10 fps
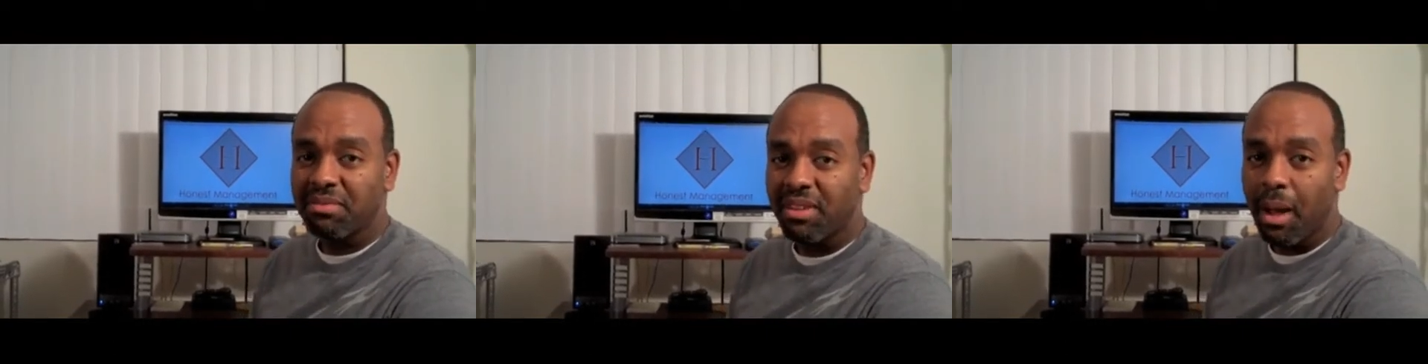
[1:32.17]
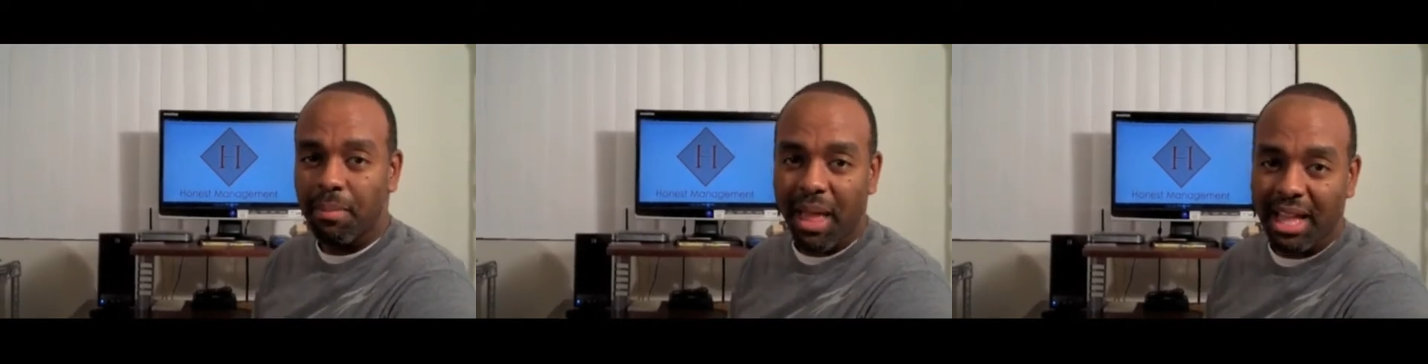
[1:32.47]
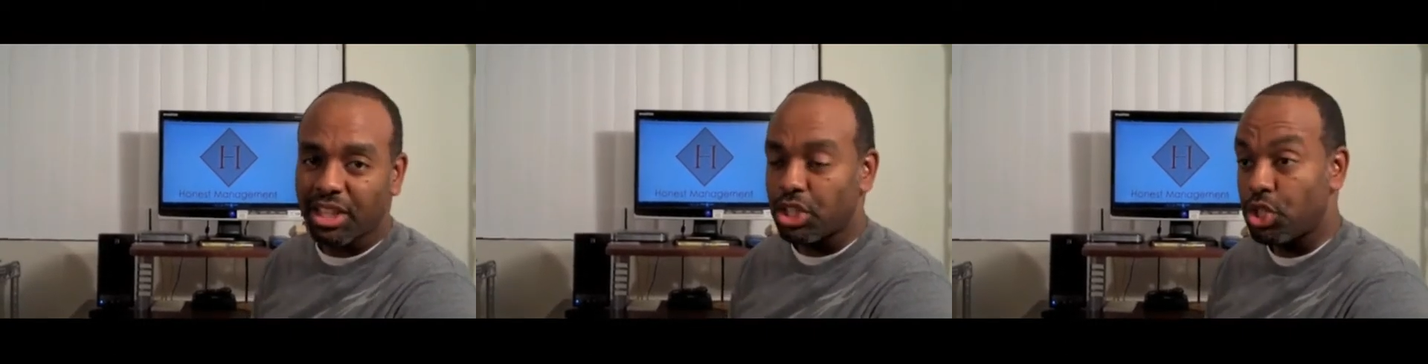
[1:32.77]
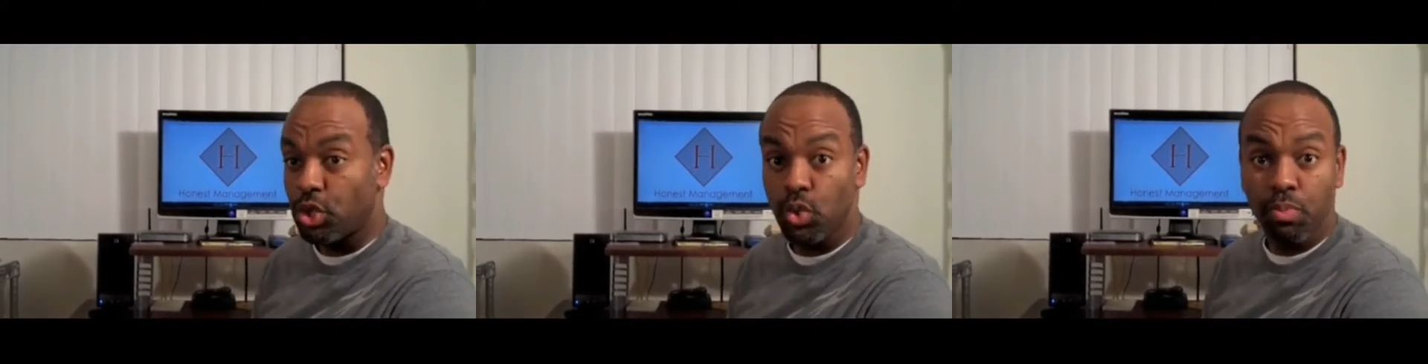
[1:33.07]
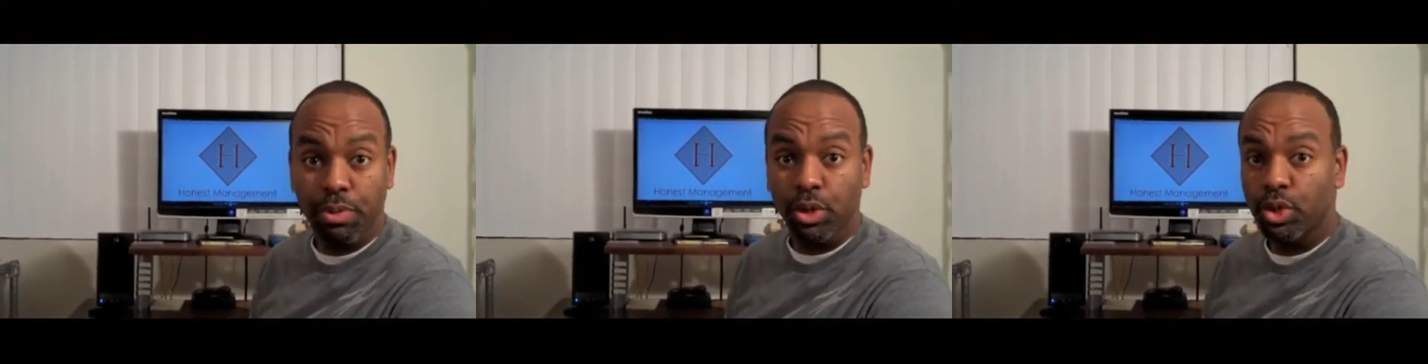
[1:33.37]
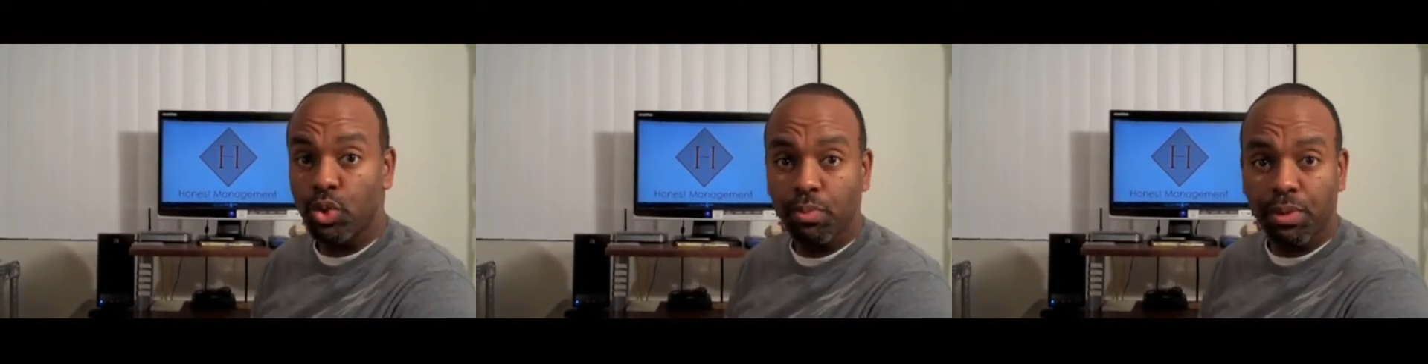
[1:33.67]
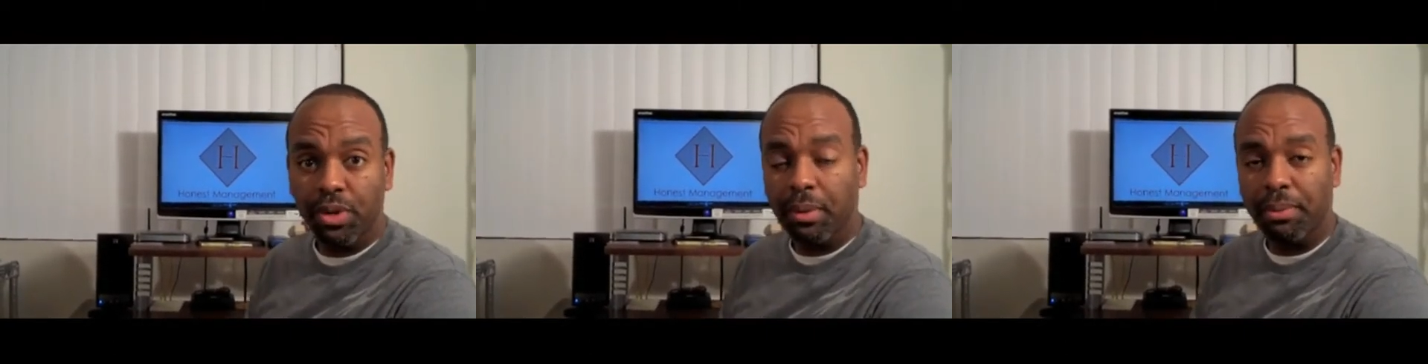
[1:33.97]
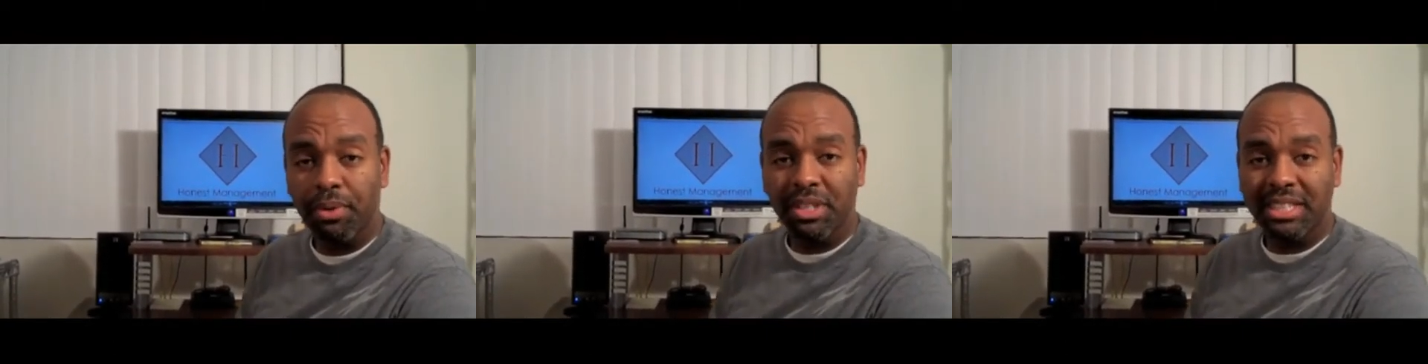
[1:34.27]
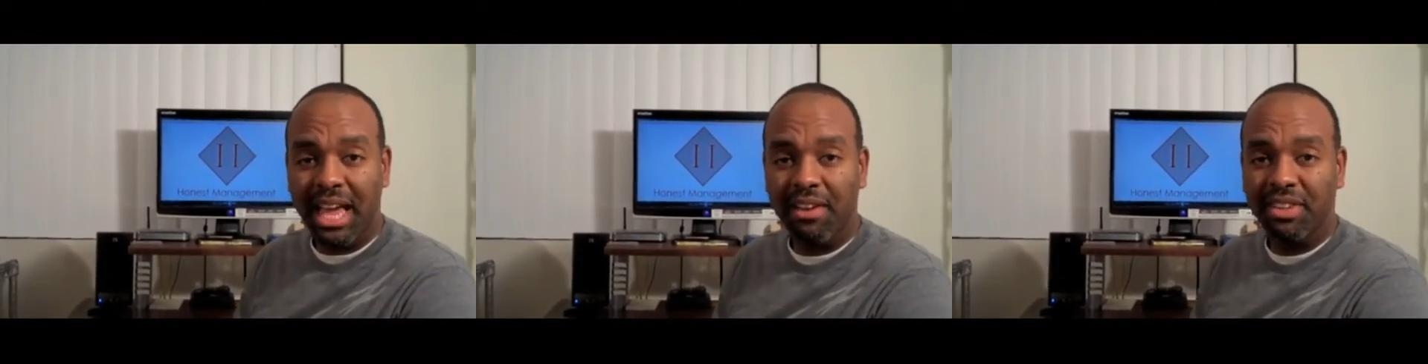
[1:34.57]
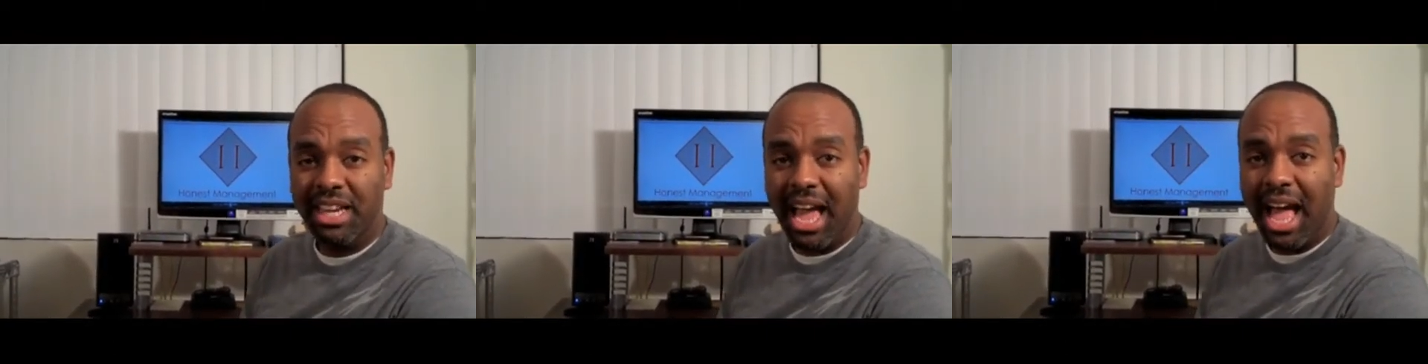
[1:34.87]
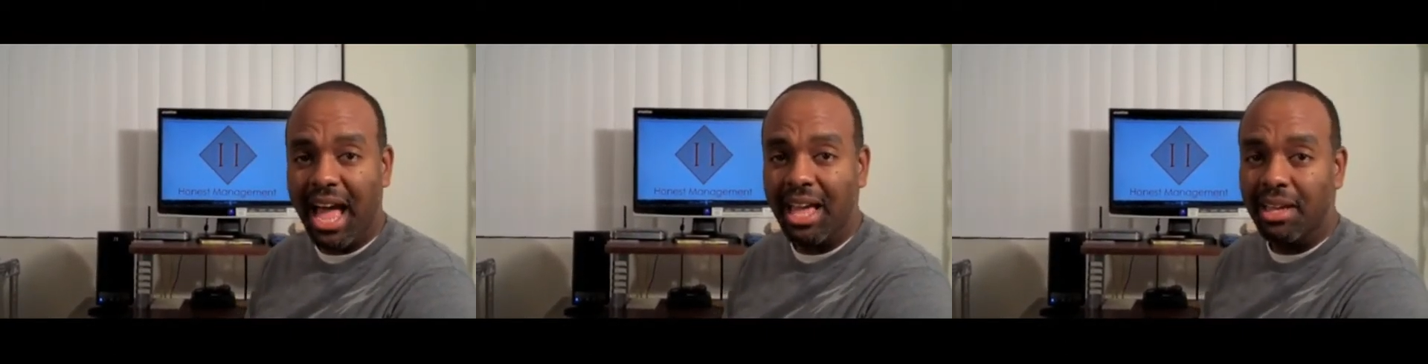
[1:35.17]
I'm not the super, super computer savvy guy,